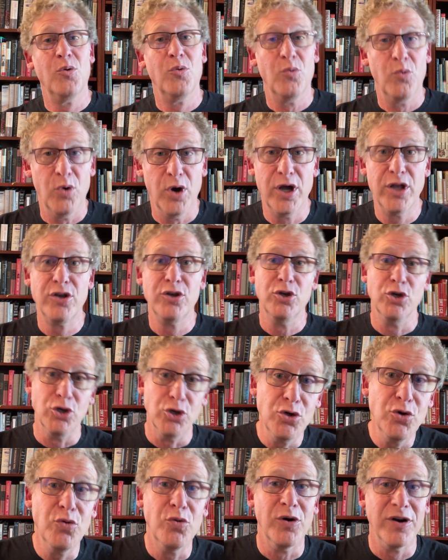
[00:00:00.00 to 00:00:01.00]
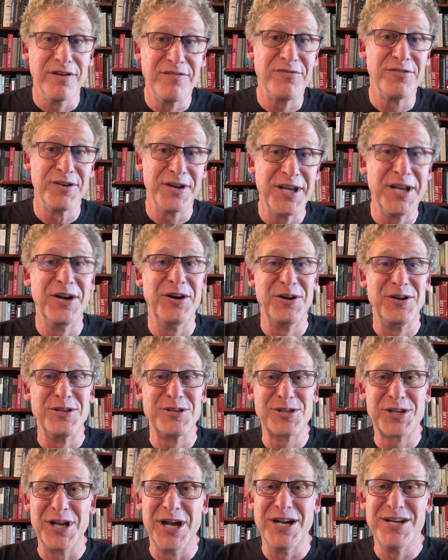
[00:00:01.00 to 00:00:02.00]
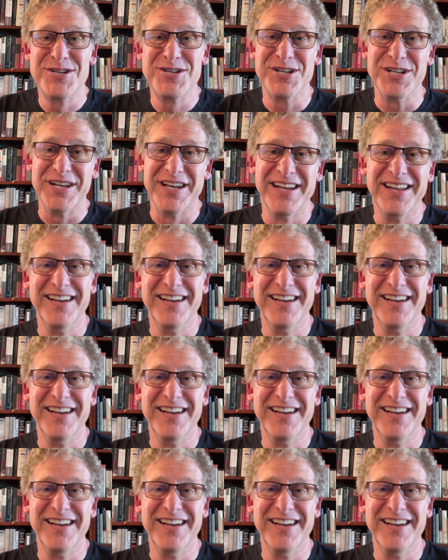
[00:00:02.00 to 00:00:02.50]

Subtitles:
"What do you want for dinner?" discussion.